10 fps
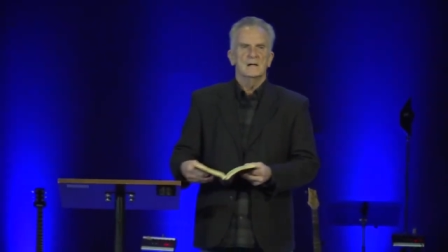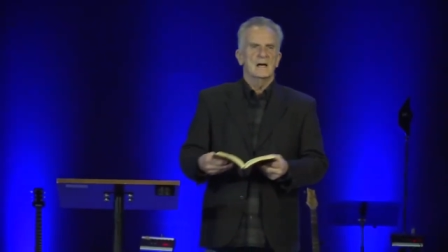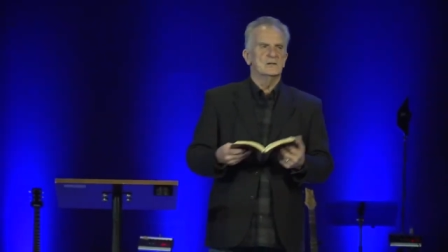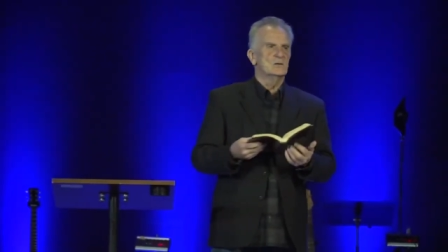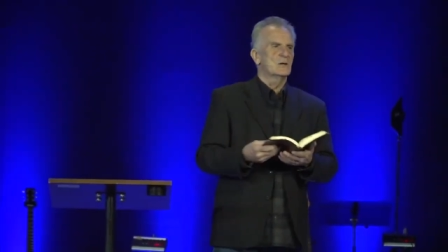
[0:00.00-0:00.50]

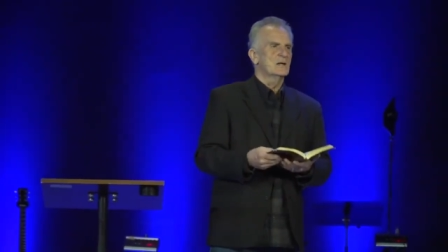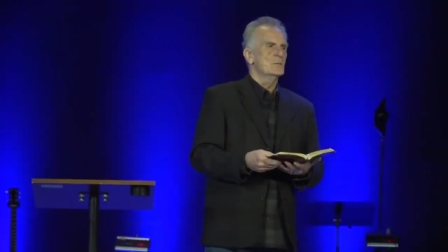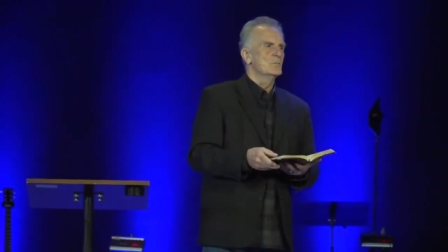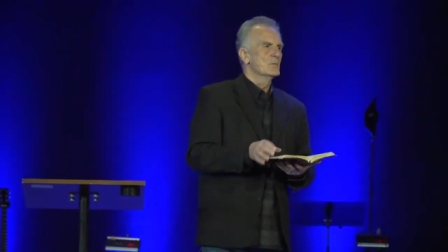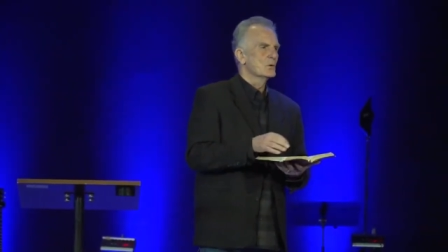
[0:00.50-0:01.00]
as you
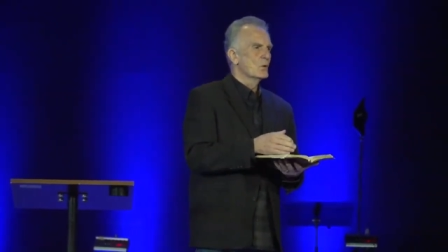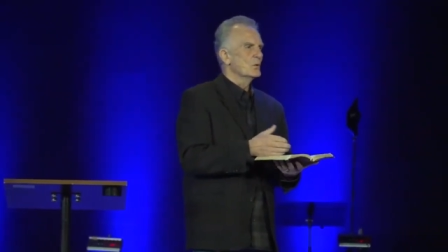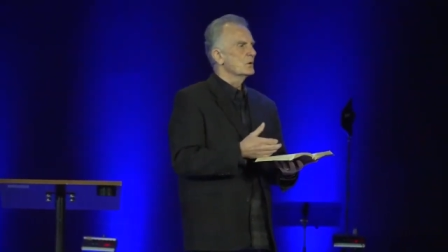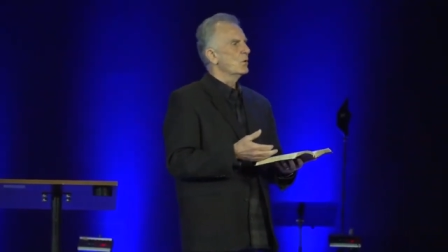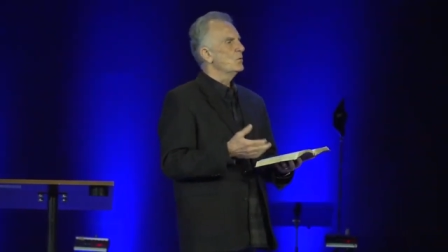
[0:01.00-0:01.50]
keep
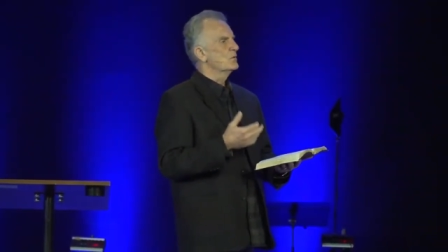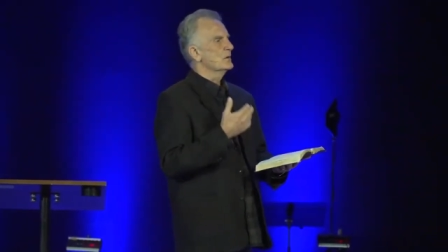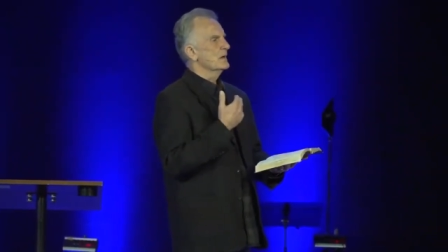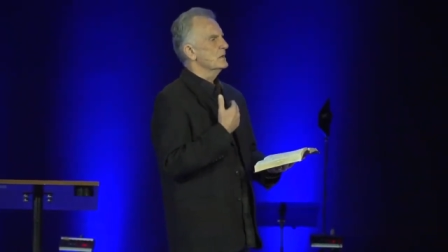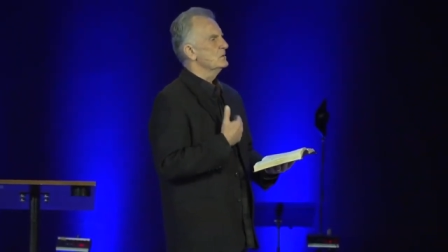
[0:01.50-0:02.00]
going over
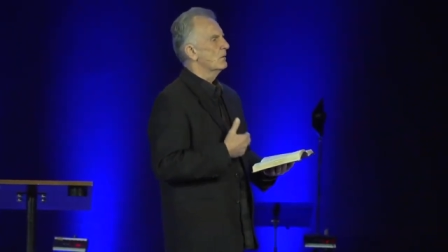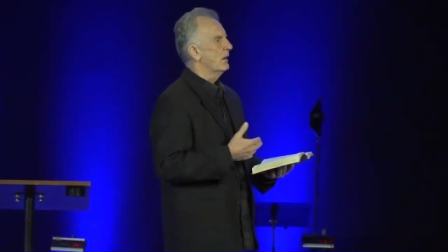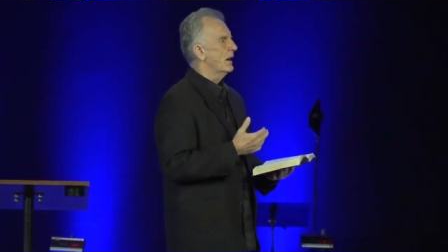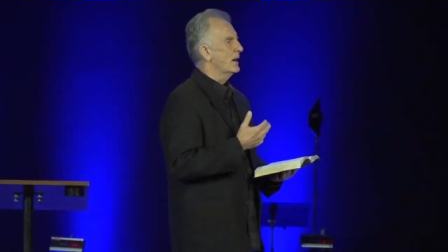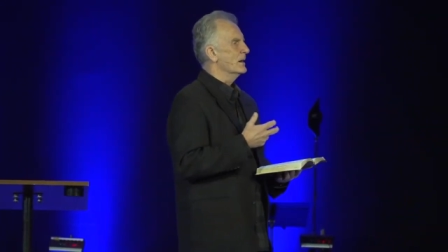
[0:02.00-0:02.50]
it in your
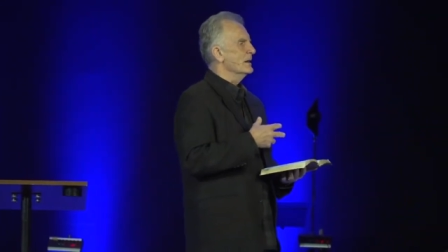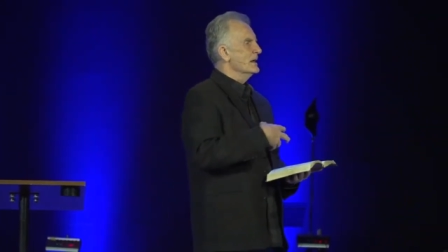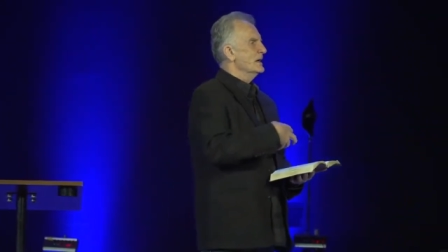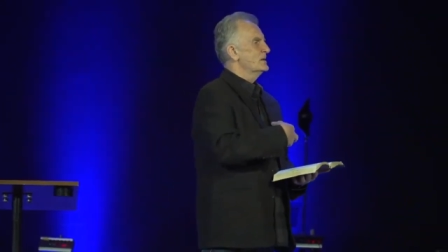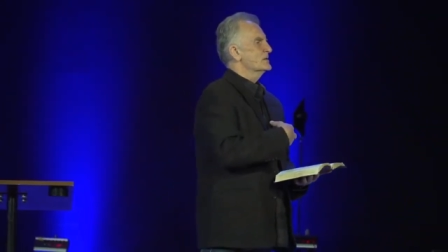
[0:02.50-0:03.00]
heart,
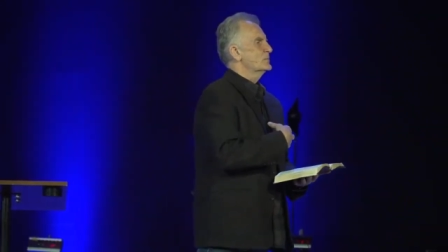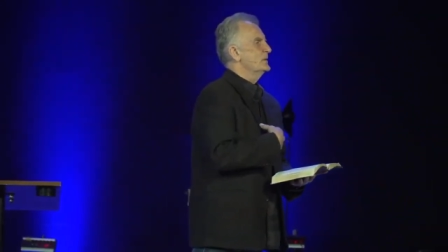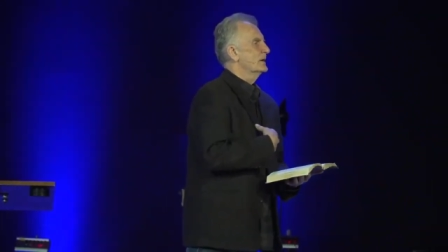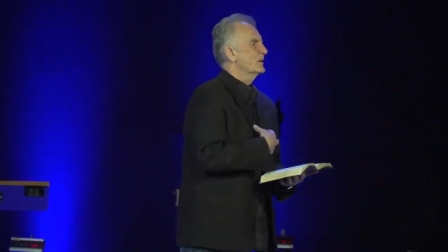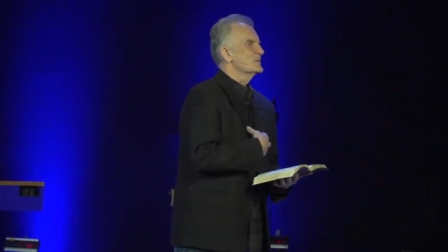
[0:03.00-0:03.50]
it just
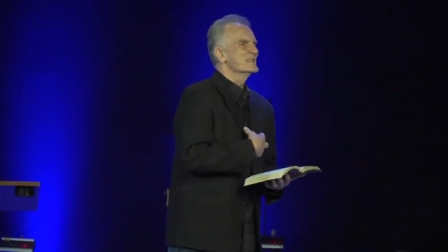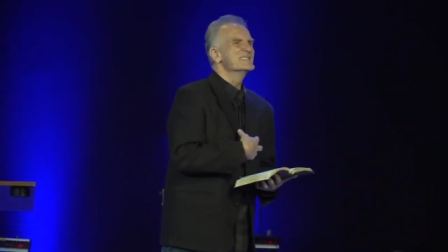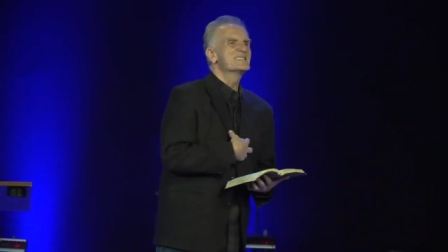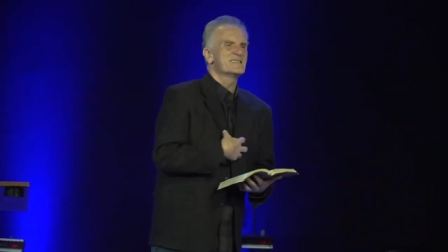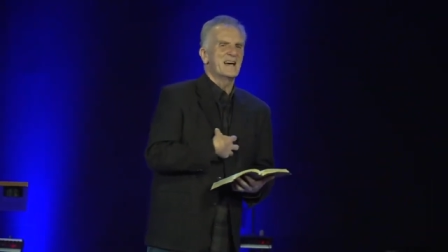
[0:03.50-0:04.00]
becomes
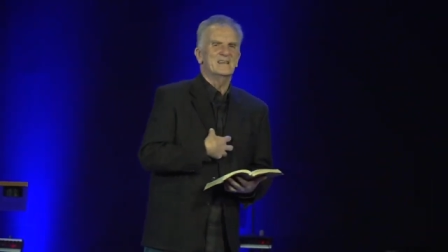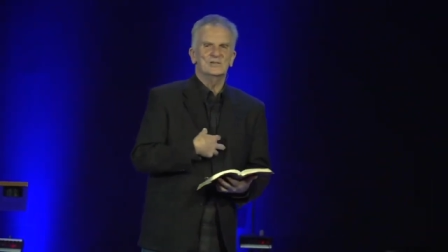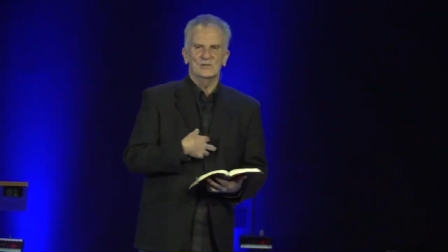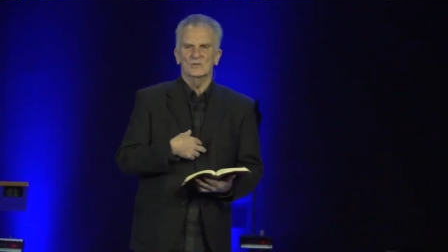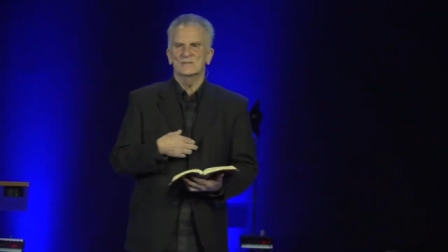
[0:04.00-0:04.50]
inside
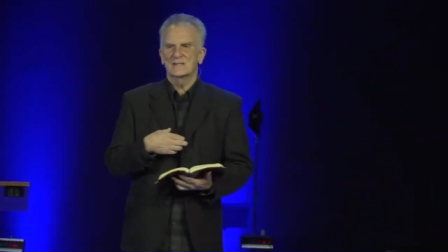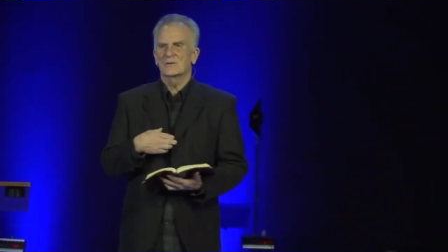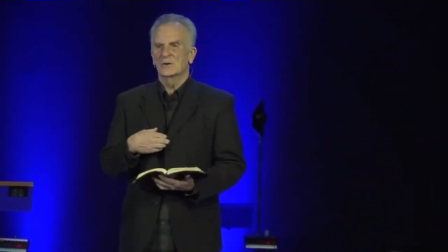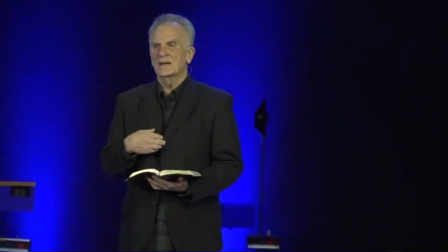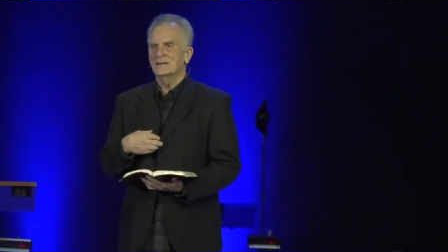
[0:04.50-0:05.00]
you. Isn't that
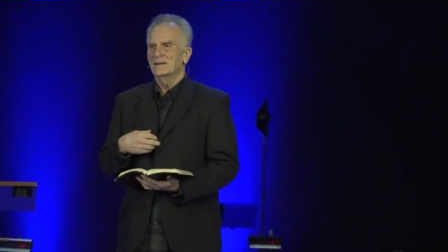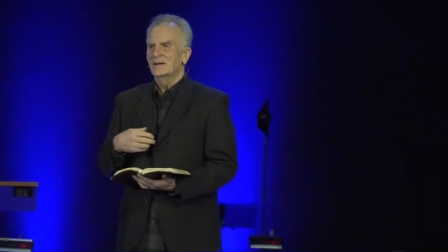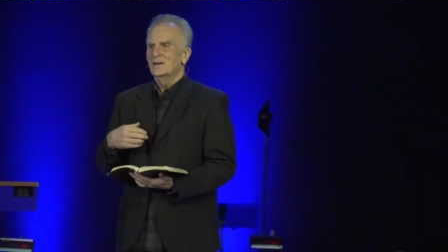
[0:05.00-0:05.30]
right?